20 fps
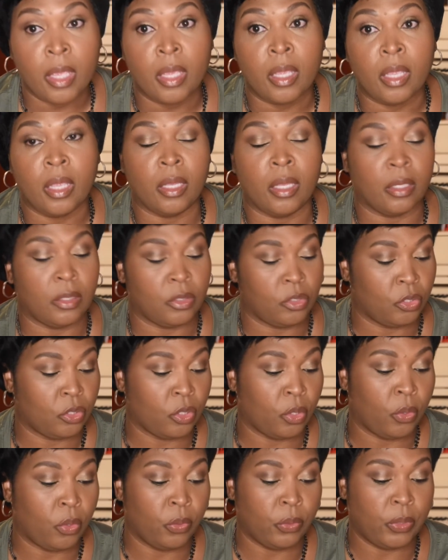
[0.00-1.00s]
It is
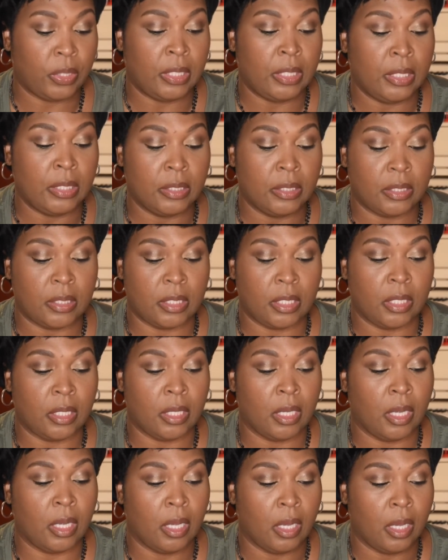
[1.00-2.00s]
so easy
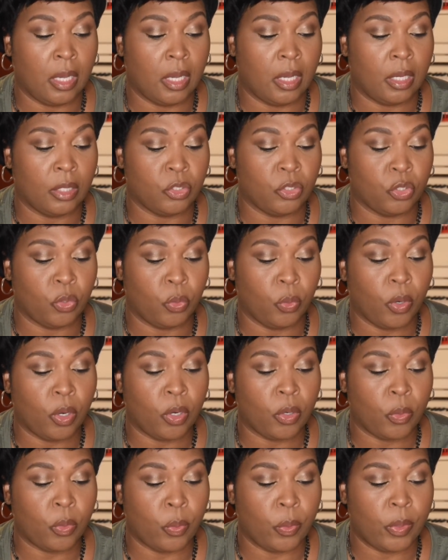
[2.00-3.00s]
to
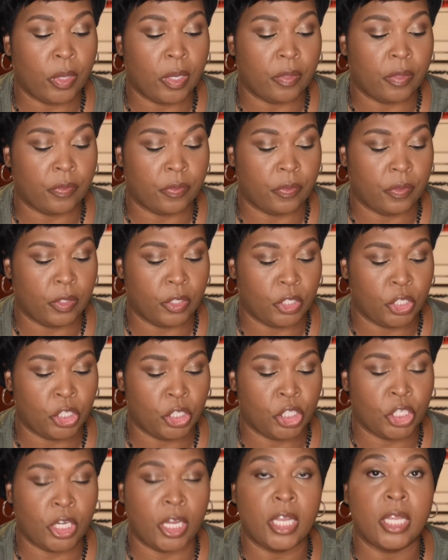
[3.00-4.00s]
work with. The
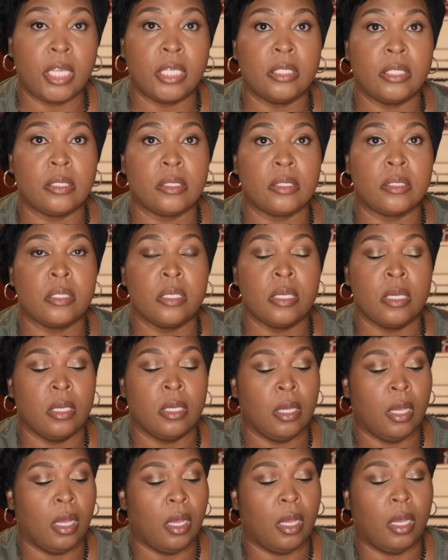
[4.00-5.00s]
shades,
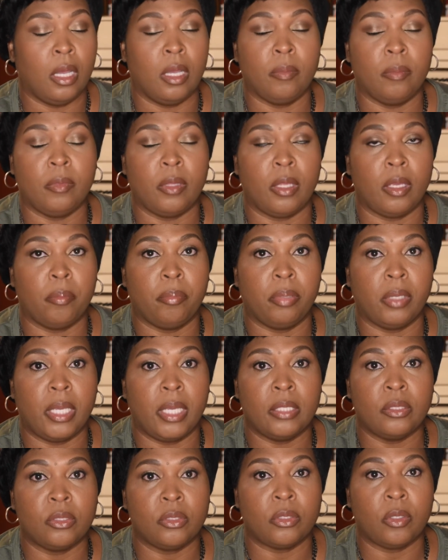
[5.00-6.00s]
they
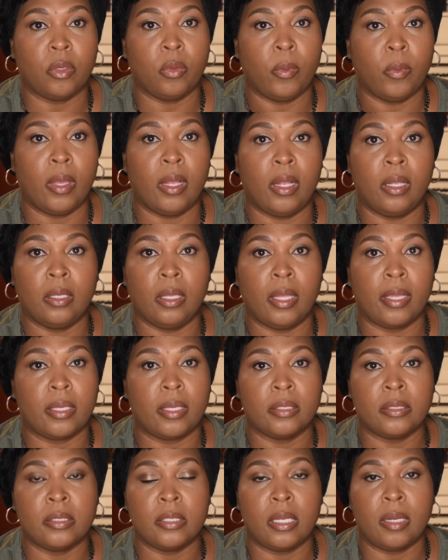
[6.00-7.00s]
blend so well. Like I
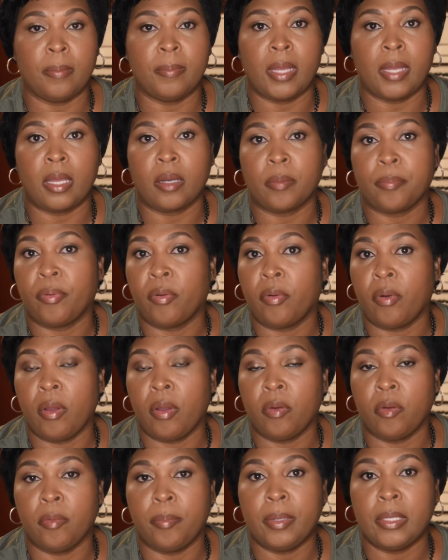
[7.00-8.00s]
said, I'm not a
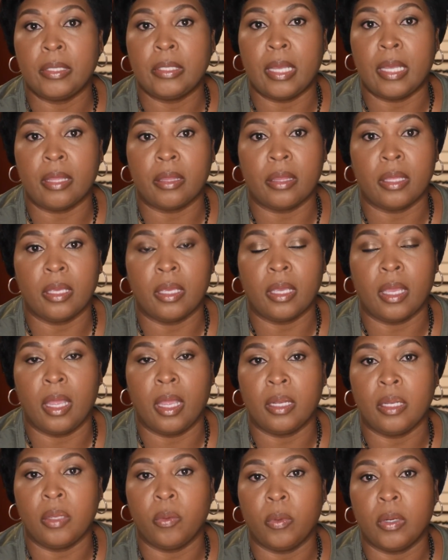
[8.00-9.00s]
pro, but I think
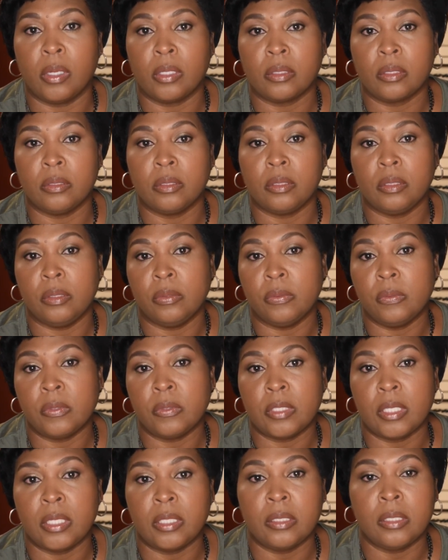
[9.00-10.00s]
anyone could use
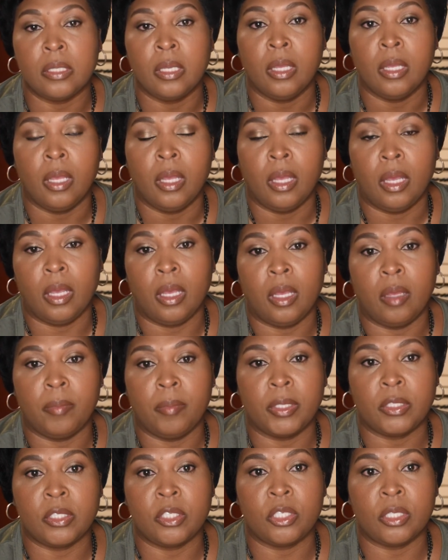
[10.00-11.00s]
it.
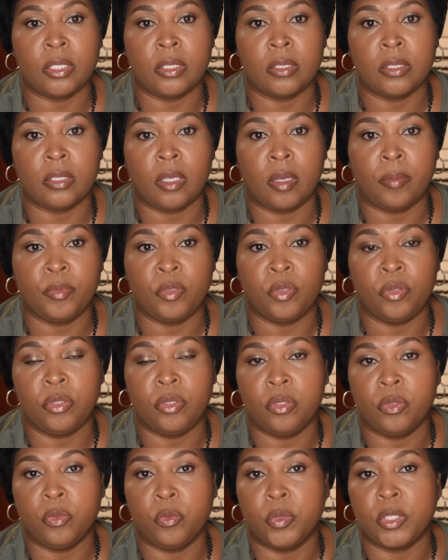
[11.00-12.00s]
It's just up to
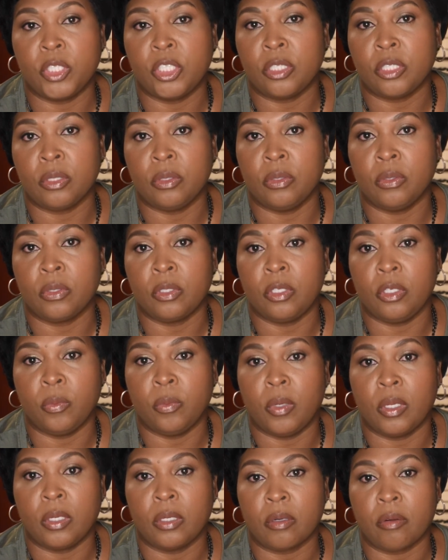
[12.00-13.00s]
you which look you
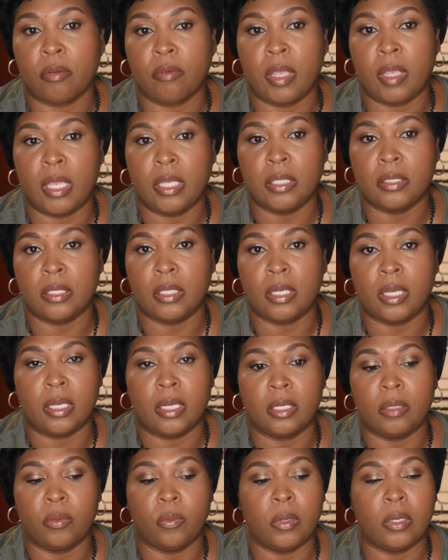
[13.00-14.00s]
want to create, and I
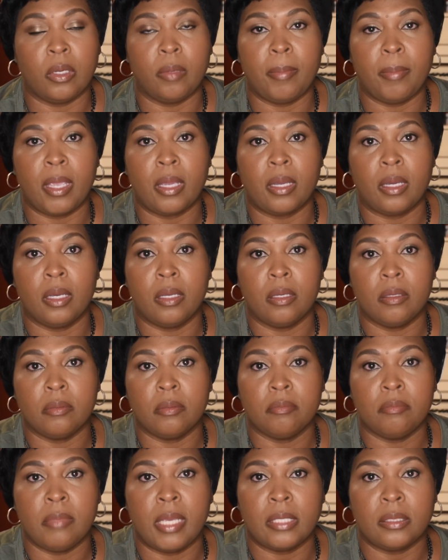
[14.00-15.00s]
didn't want to make a
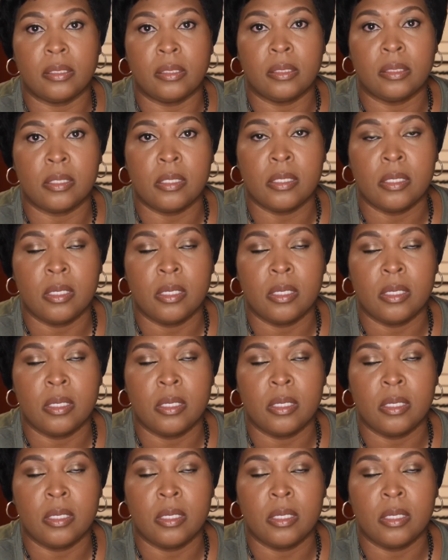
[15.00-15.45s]
mess